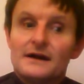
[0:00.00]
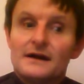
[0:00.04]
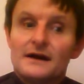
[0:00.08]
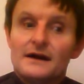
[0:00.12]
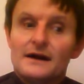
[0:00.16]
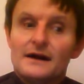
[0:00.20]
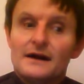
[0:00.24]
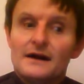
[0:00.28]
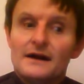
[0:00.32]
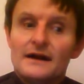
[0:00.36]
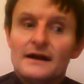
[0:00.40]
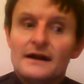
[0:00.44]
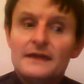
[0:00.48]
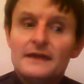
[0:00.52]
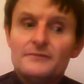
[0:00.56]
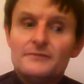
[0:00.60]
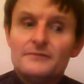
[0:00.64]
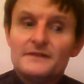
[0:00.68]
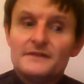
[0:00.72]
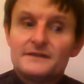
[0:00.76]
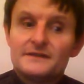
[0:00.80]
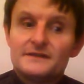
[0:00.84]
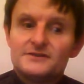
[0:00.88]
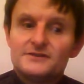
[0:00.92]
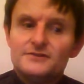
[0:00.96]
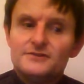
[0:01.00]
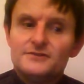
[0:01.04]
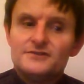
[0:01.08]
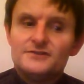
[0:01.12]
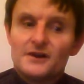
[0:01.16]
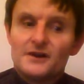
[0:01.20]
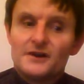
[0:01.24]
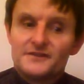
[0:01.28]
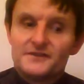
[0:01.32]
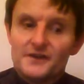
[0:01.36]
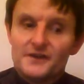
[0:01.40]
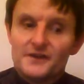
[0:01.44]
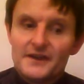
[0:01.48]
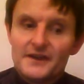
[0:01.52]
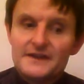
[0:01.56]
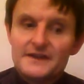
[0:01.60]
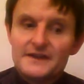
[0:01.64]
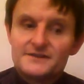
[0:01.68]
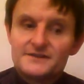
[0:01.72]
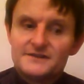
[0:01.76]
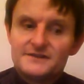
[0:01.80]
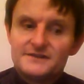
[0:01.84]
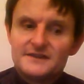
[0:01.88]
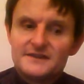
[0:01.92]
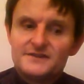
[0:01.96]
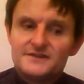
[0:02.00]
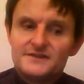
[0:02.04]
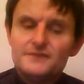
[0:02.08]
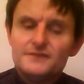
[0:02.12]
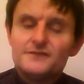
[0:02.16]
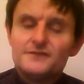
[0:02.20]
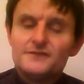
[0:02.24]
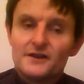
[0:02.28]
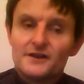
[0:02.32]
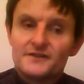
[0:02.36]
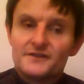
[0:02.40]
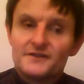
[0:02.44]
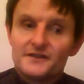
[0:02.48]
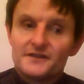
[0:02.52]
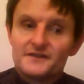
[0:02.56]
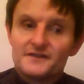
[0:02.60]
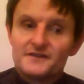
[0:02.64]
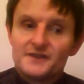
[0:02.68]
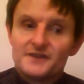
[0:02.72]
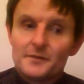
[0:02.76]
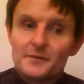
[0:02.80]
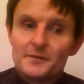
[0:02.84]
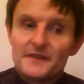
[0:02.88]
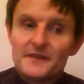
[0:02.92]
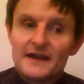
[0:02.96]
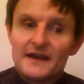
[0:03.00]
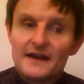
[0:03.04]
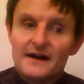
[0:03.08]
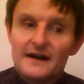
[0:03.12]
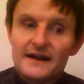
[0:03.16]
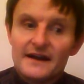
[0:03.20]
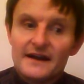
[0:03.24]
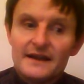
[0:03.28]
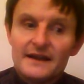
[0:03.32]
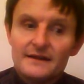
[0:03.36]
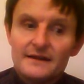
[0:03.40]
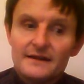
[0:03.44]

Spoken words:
I with the two dots on it, just two dots on the top of the I.